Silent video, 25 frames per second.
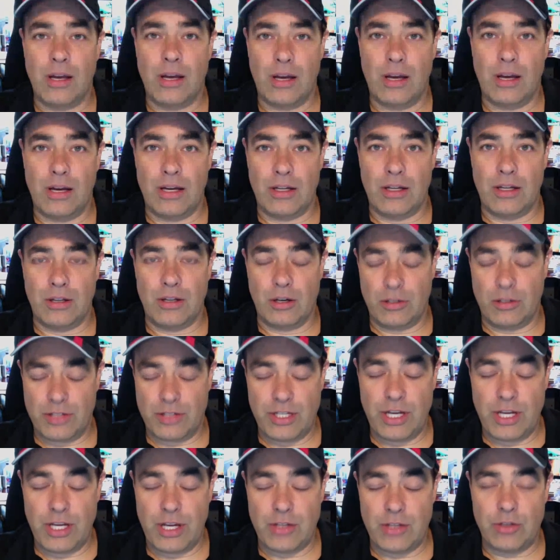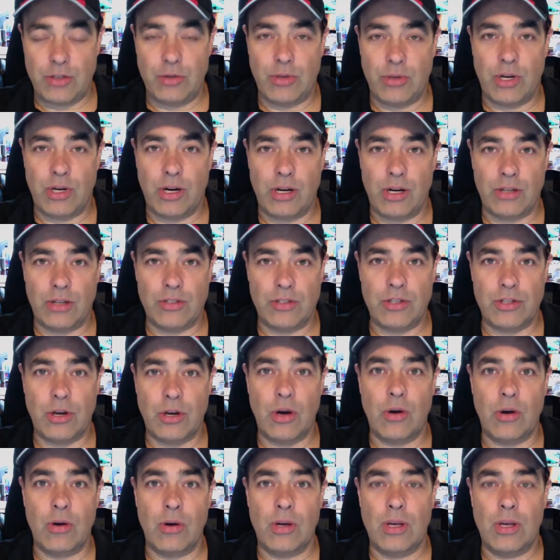uh, or TA two car.
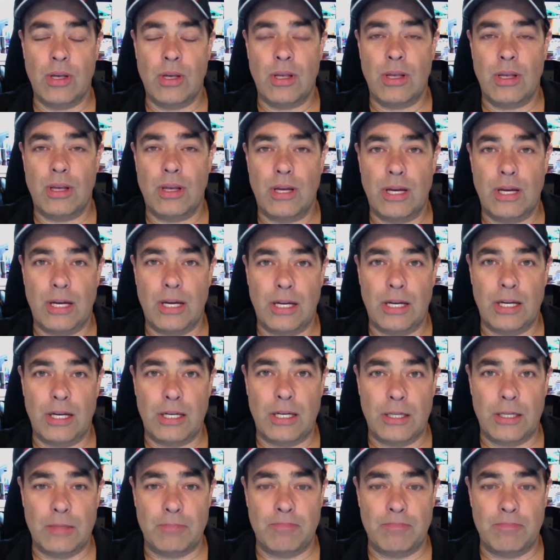So, um,